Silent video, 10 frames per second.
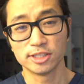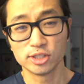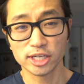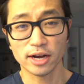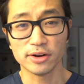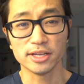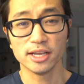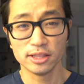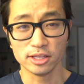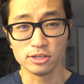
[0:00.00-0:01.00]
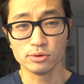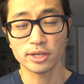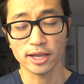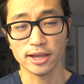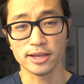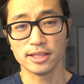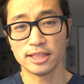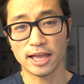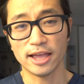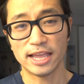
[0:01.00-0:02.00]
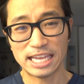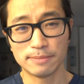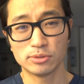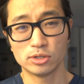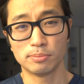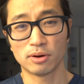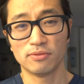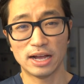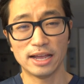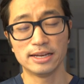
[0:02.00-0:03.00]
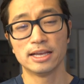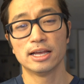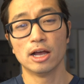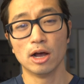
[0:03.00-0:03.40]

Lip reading: It's a charity in the UK that aims to provide